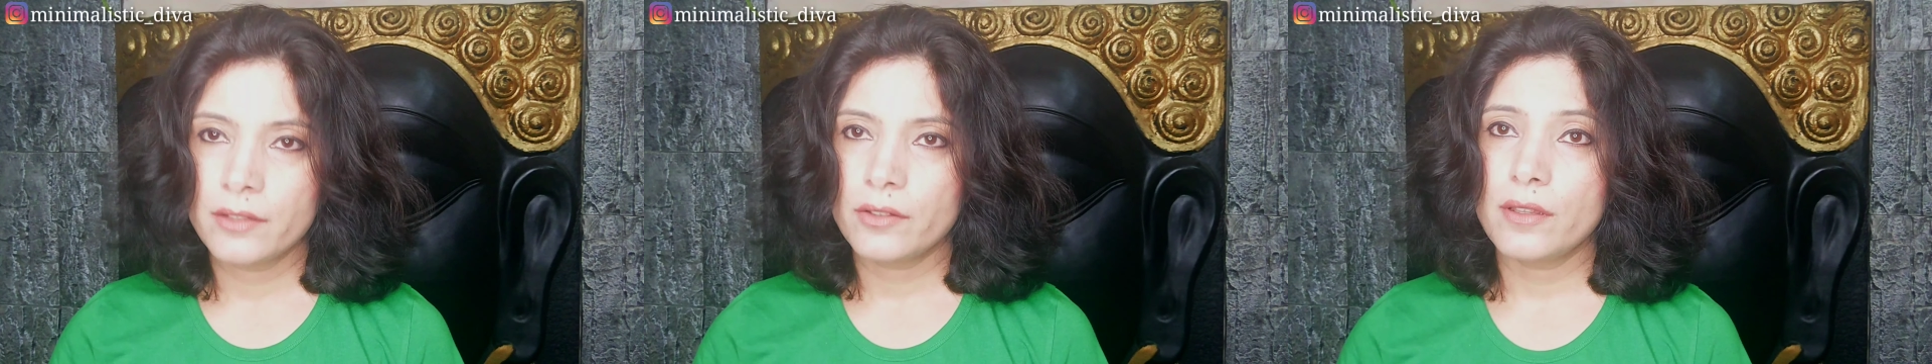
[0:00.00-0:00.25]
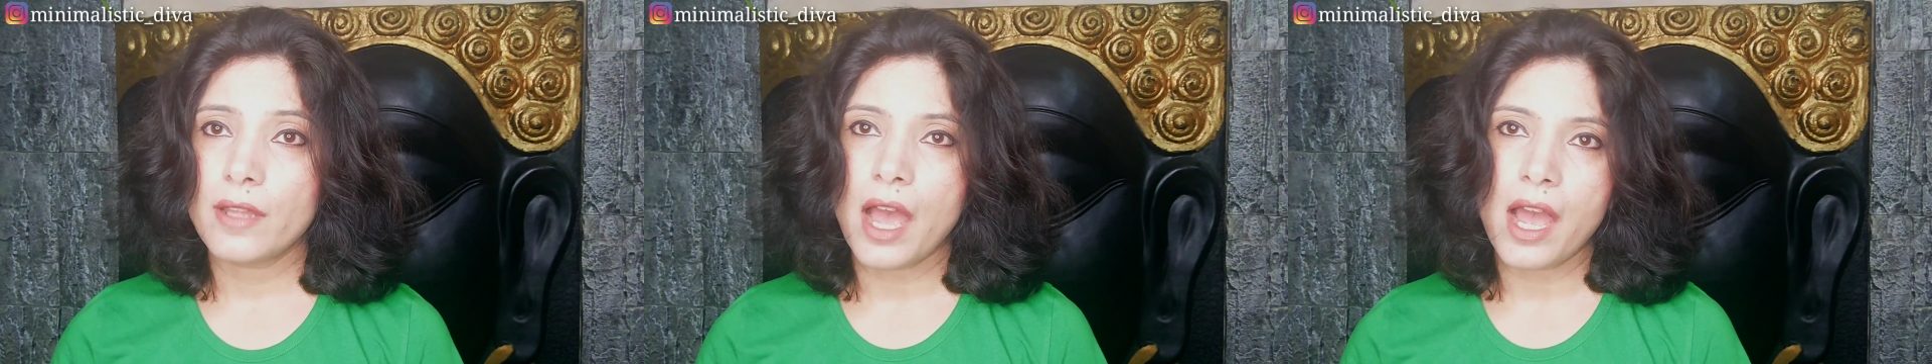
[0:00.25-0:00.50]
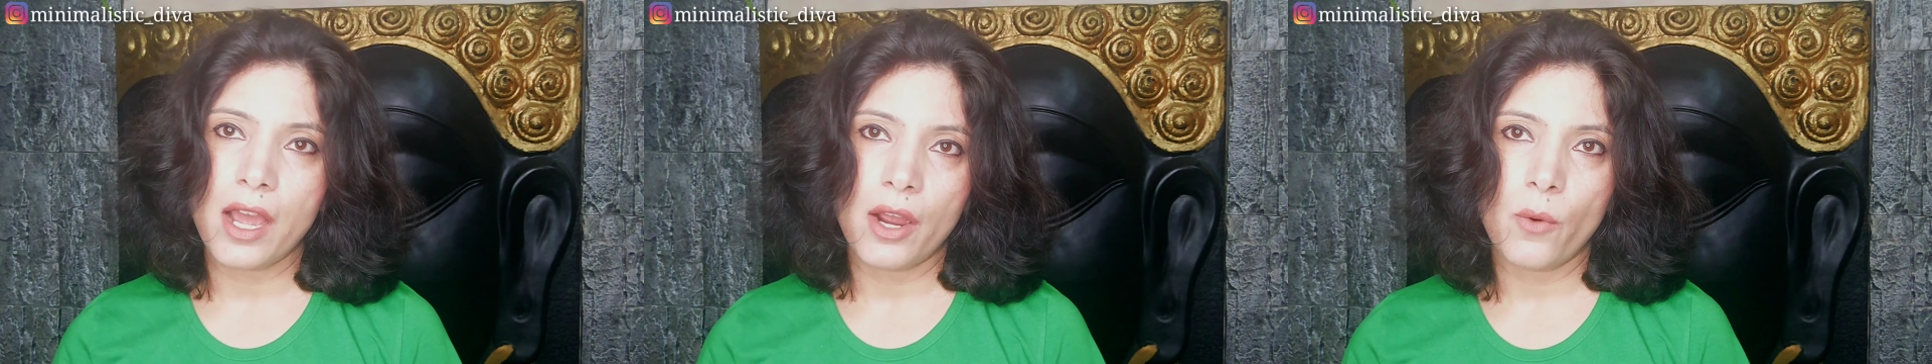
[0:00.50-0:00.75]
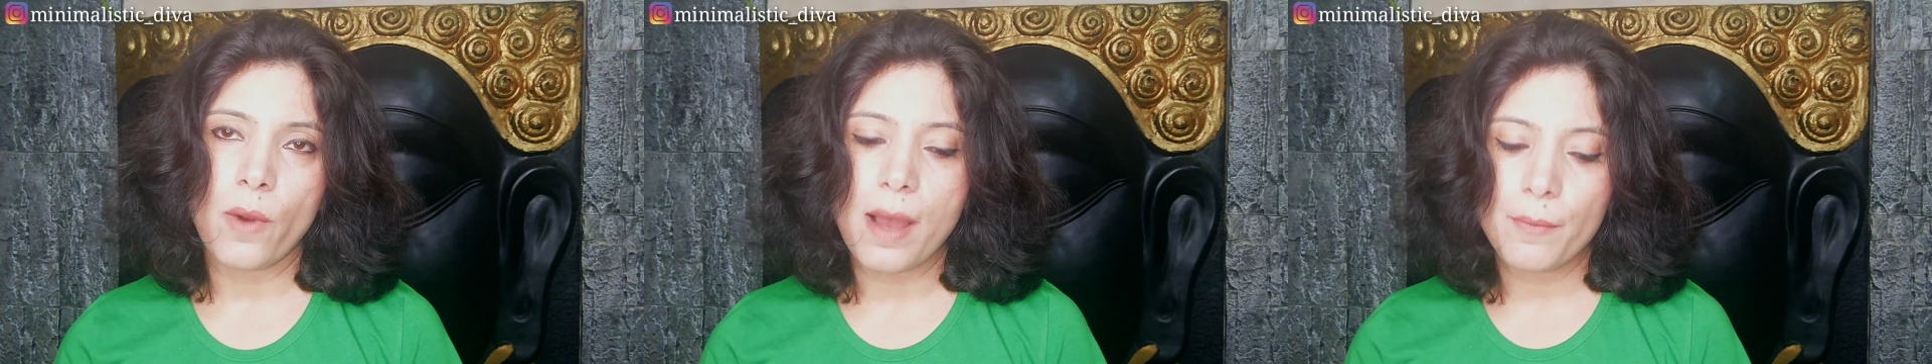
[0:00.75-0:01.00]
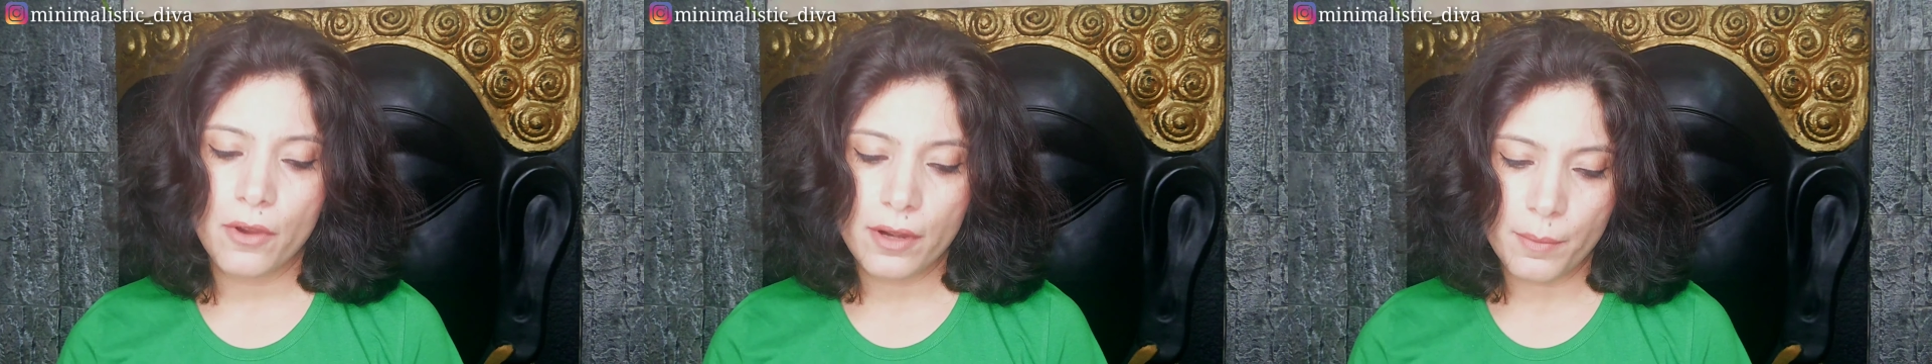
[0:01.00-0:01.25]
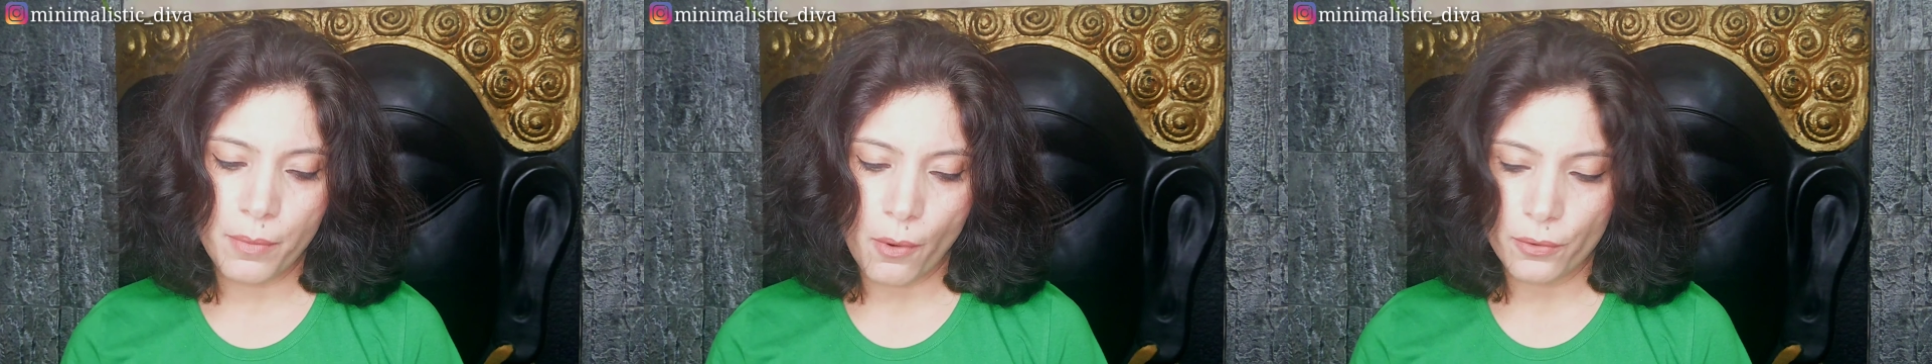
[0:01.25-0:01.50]
So now I'm
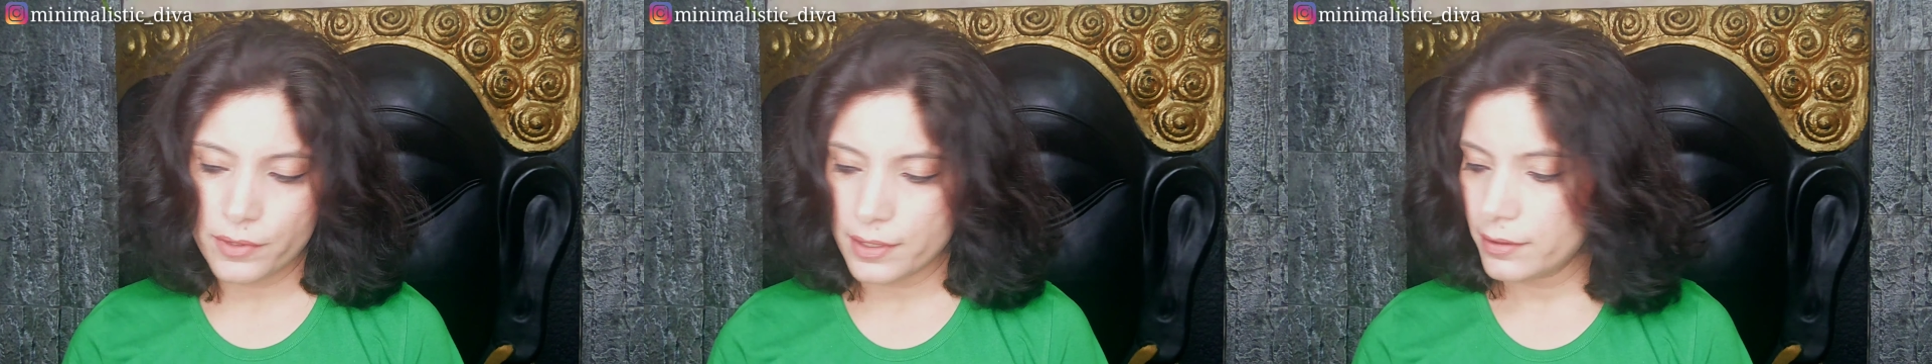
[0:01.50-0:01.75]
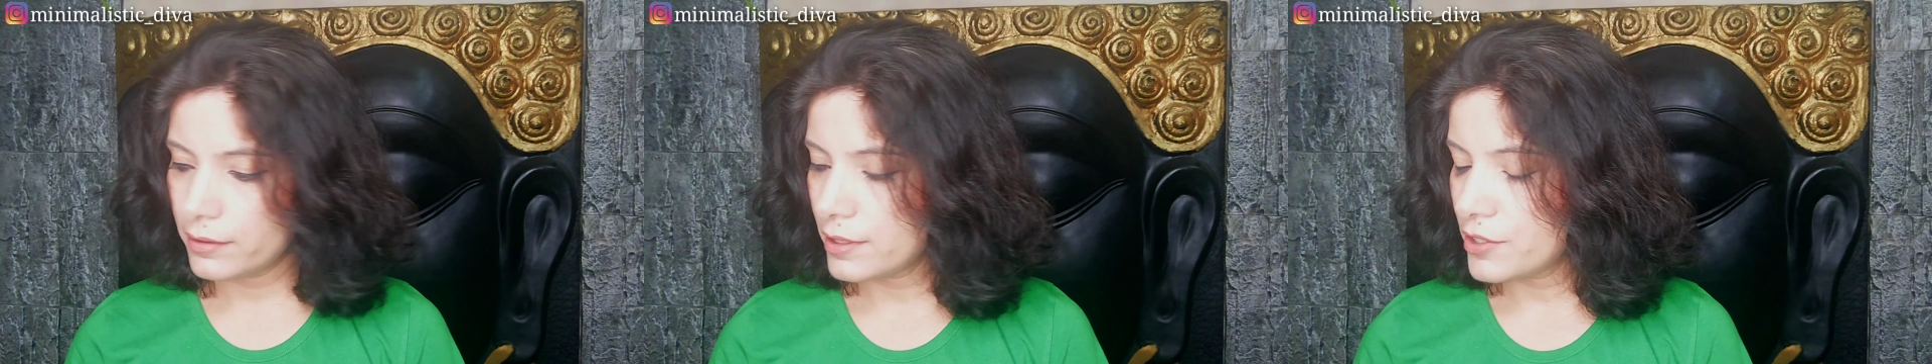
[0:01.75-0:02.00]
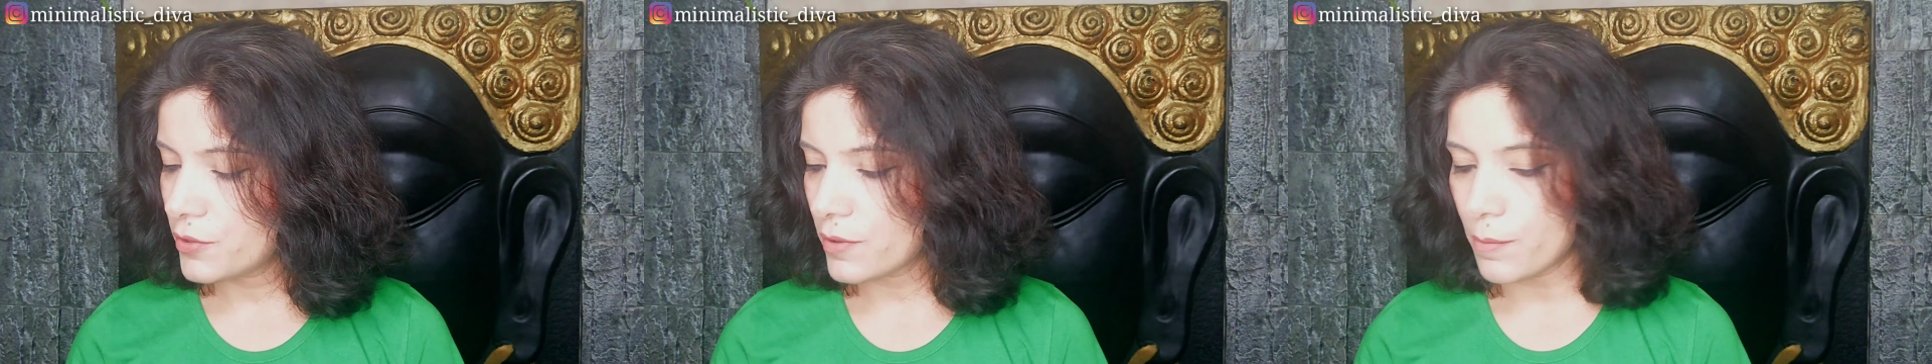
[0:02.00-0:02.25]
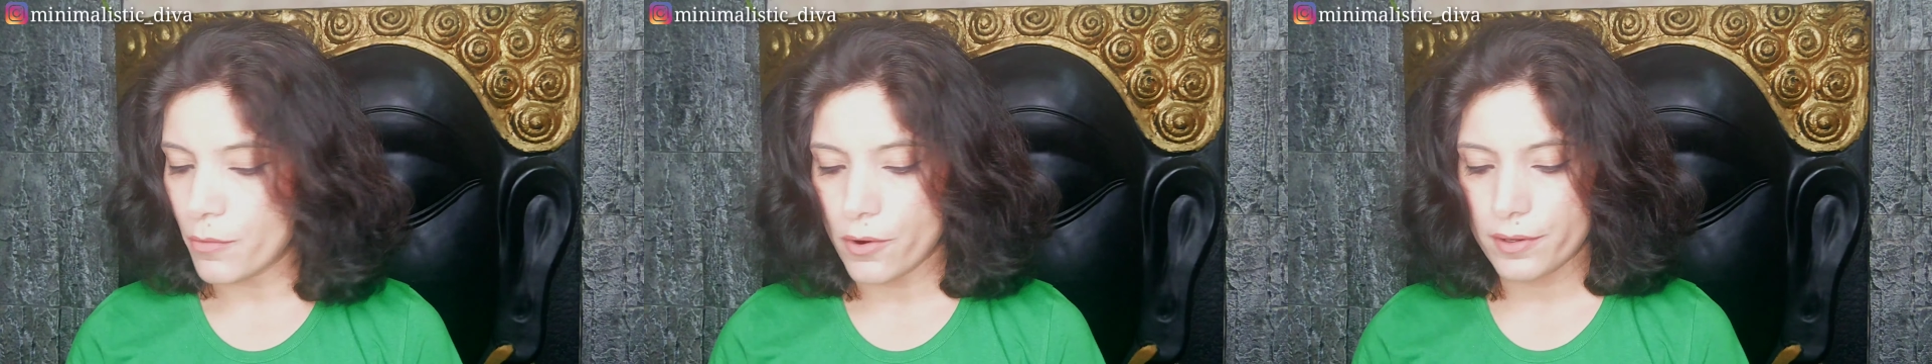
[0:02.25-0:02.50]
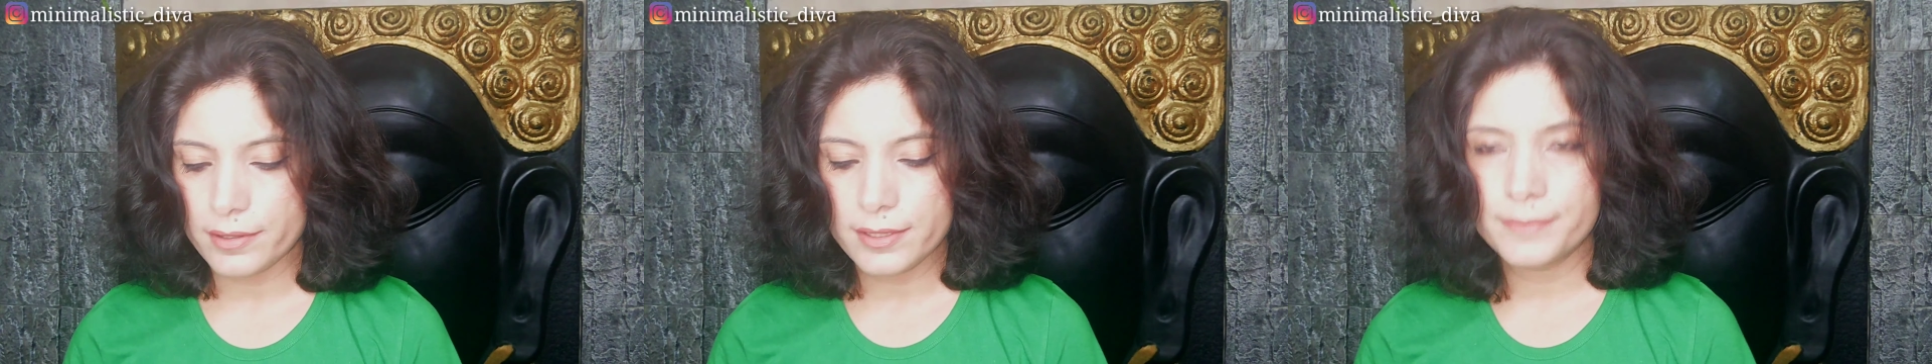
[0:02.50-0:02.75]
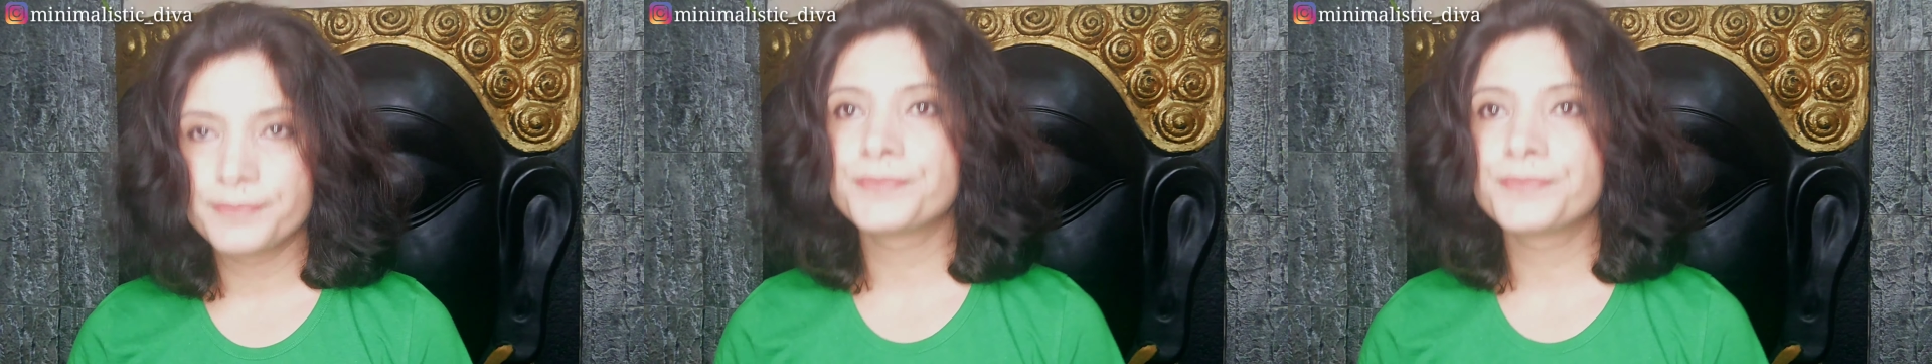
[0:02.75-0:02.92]
gonna pour this into a bottle.